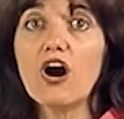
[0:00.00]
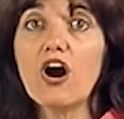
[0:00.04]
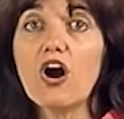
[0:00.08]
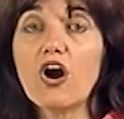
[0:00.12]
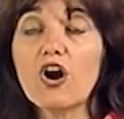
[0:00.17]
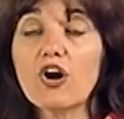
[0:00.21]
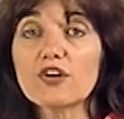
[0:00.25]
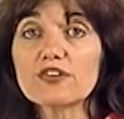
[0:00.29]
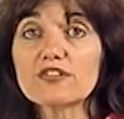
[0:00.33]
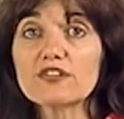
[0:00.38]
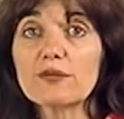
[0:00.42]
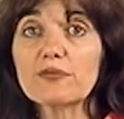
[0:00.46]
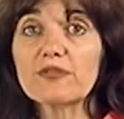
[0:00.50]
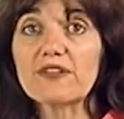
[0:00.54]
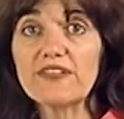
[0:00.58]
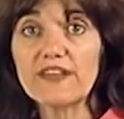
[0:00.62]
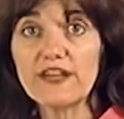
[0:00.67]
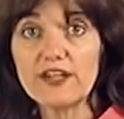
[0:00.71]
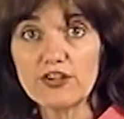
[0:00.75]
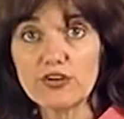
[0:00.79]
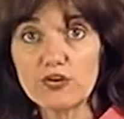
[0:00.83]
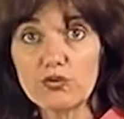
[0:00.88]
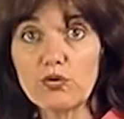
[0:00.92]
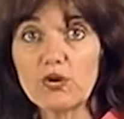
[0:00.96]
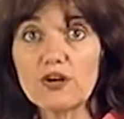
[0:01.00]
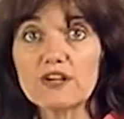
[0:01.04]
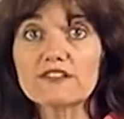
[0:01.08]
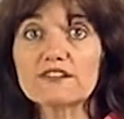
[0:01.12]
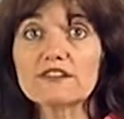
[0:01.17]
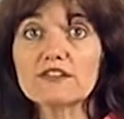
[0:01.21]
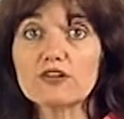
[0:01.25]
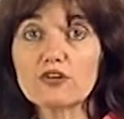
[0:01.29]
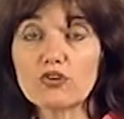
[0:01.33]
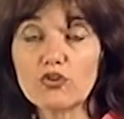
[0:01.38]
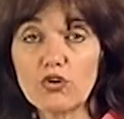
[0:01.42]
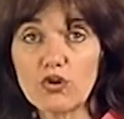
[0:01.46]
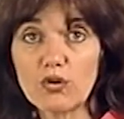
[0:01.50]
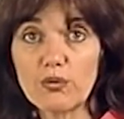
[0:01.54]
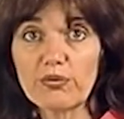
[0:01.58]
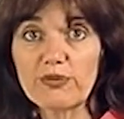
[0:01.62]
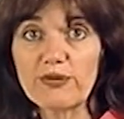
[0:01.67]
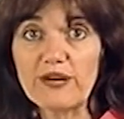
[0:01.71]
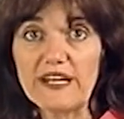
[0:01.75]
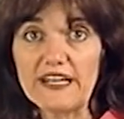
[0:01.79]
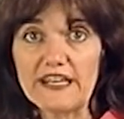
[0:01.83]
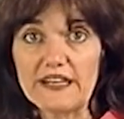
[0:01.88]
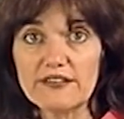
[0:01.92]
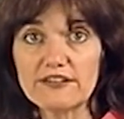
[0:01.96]
are something that you want to
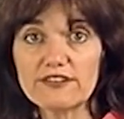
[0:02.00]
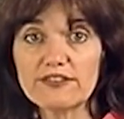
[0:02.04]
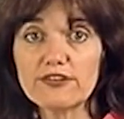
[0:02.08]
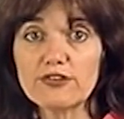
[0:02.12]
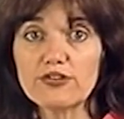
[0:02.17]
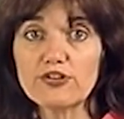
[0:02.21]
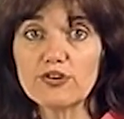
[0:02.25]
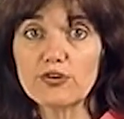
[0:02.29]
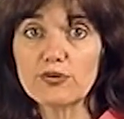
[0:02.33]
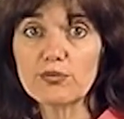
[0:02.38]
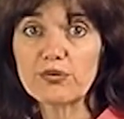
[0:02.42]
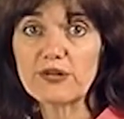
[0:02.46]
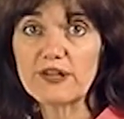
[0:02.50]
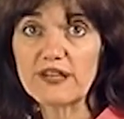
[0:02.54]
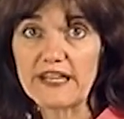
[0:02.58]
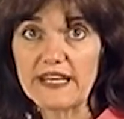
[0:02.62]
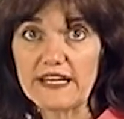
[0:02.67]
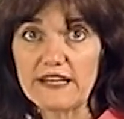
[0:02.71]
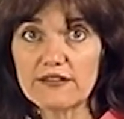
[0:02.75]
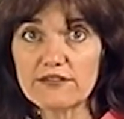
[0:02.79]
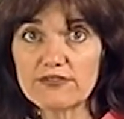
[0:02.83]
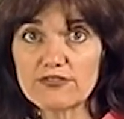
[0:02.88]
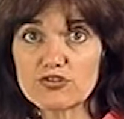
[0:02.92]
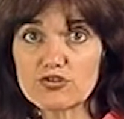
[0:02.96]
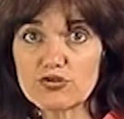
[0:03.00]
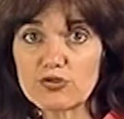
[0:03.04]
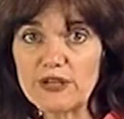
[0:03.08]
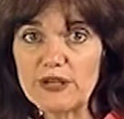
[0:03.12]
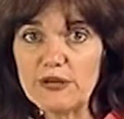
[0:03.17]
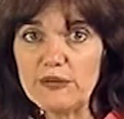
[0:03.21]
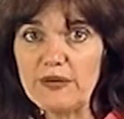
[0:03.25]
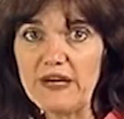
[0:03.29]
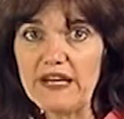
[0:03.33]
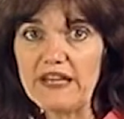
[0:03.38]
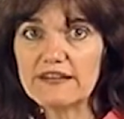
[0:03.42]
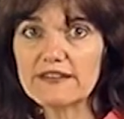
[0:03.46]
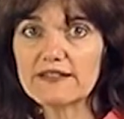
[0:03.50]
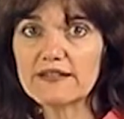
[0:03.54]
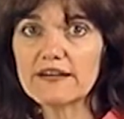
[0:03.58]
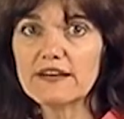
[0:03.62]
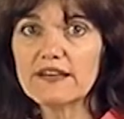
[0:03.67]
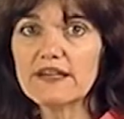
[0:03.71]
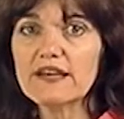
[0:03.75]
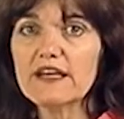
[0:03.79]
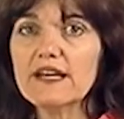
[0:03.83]
incorporate into your plan of treatment.